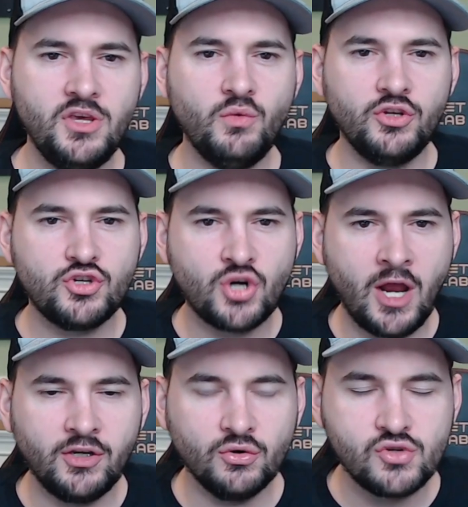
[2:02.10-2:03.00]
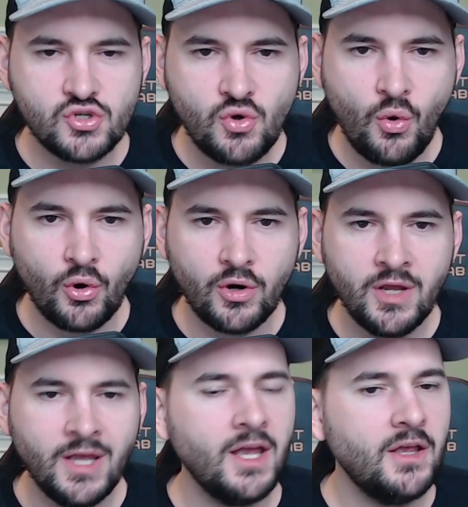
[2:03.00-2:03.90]
when you try and go score,
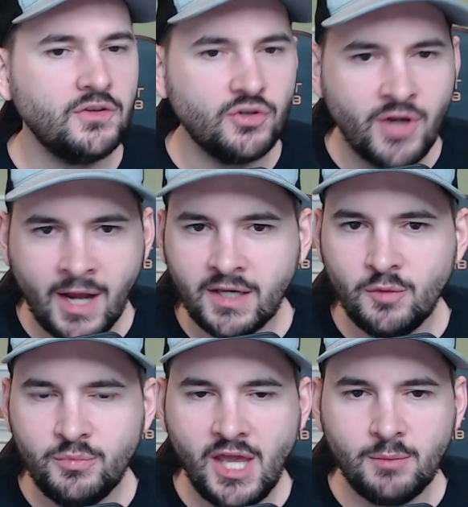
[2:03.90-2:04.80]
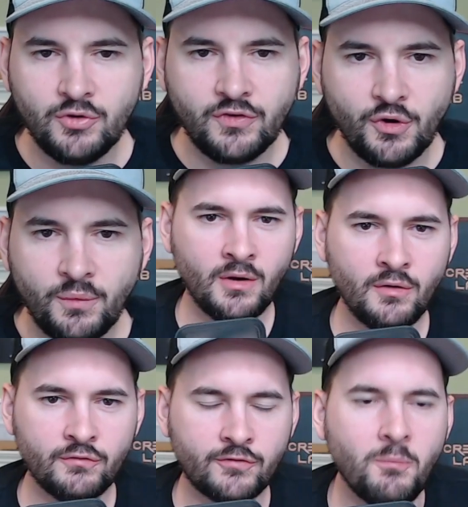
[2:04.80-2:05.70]
you're not going to be able
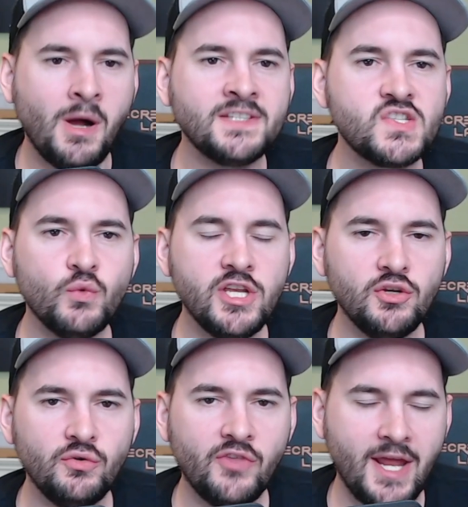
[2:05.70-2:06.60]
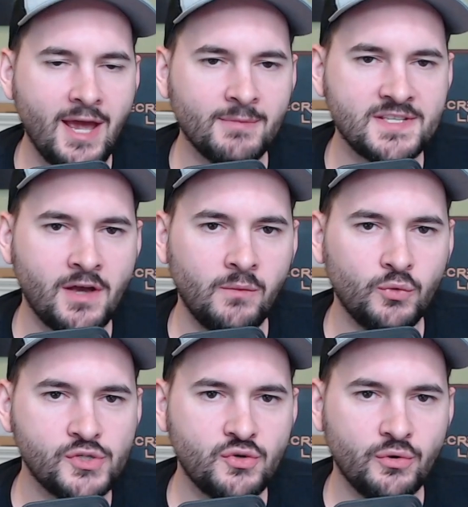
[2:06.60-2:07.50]
to. For months, we knew that
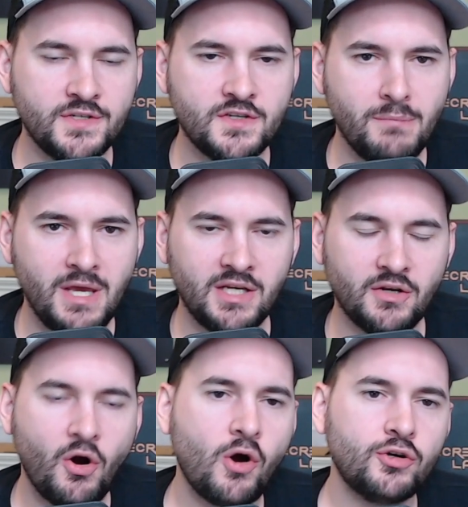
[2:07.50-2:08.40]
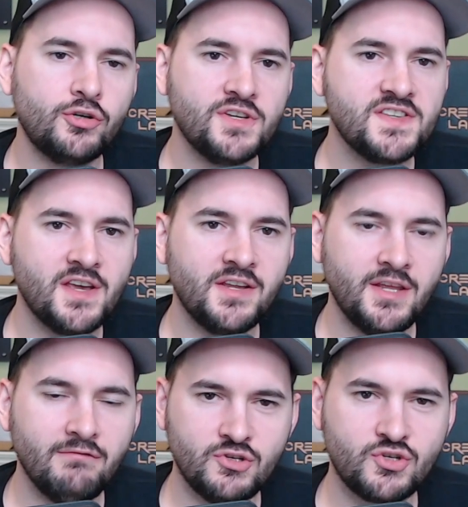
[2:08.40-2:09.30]
Amazon was going to make it harder to send
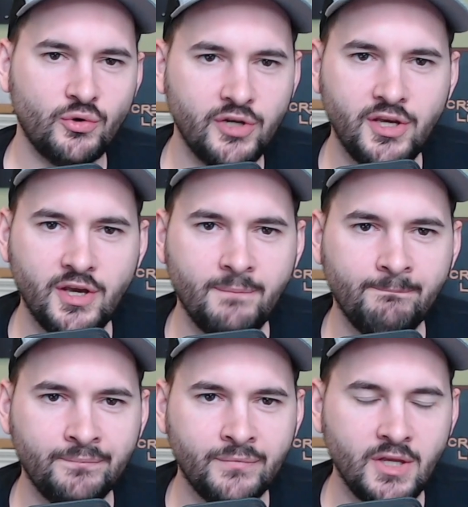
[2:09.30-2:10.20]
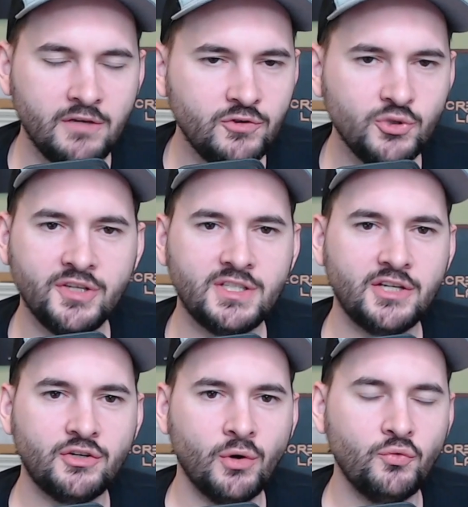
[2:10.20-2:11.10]
inventory in. If you didn't
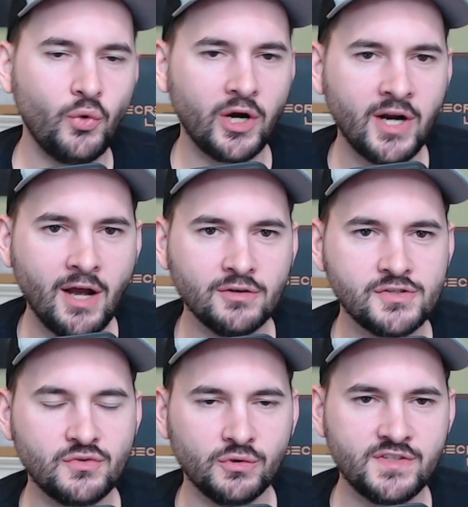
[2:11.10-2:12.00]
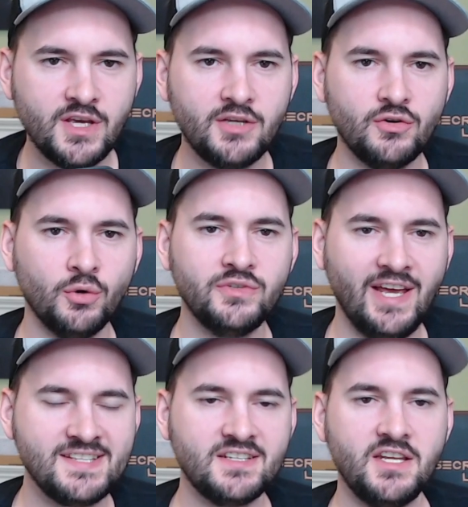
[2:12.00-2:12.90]
get your own warehouse or take your own
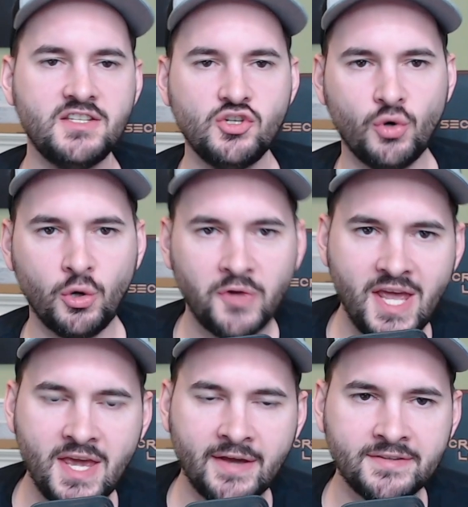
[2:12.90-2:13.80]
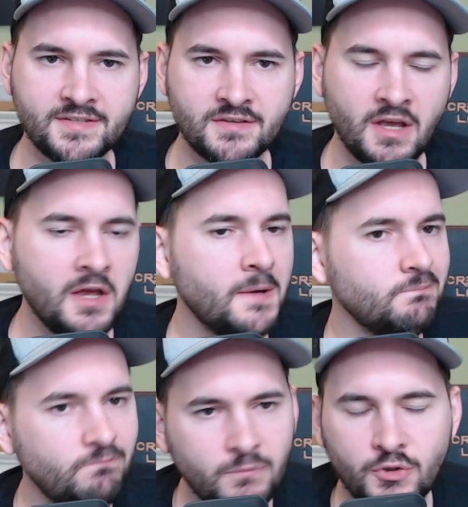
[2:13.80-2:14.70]
destiny to your own hands,
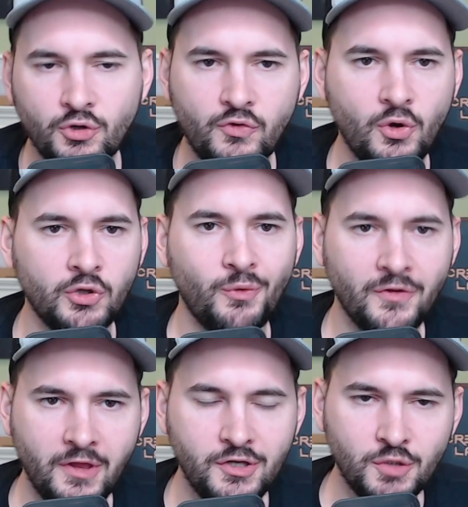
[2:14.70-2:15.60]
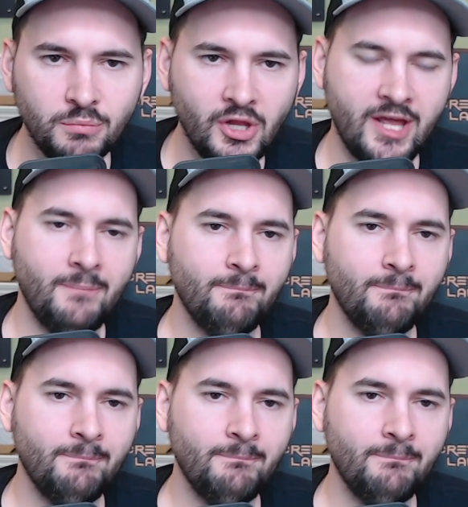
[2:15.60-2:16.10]
you're the only one that you can blame.